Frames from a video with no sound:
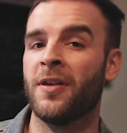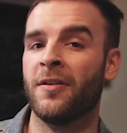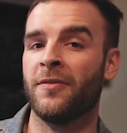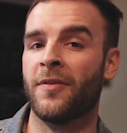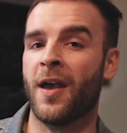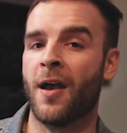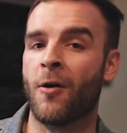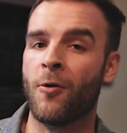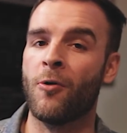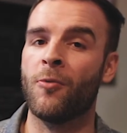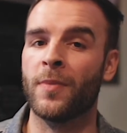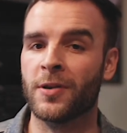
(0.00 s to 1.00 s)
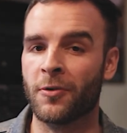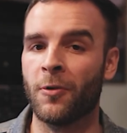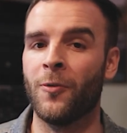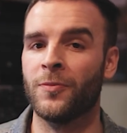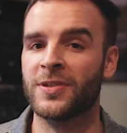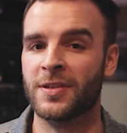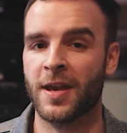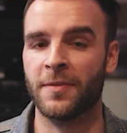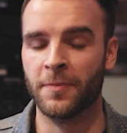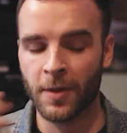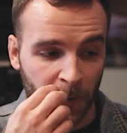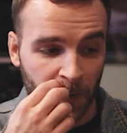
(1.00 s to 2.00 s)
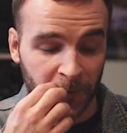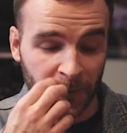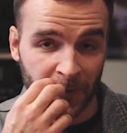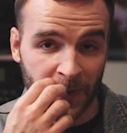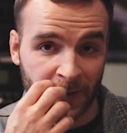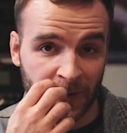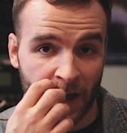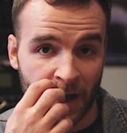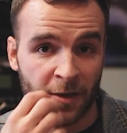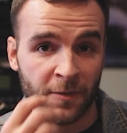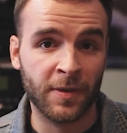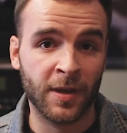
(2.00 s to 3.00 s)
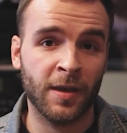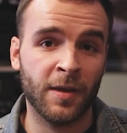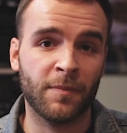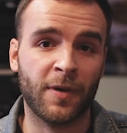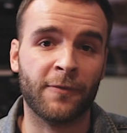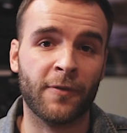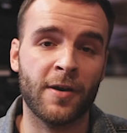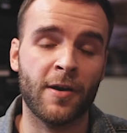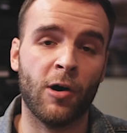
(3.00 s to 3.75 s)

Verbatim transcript: live at home in your home state. Well, during that time, my friend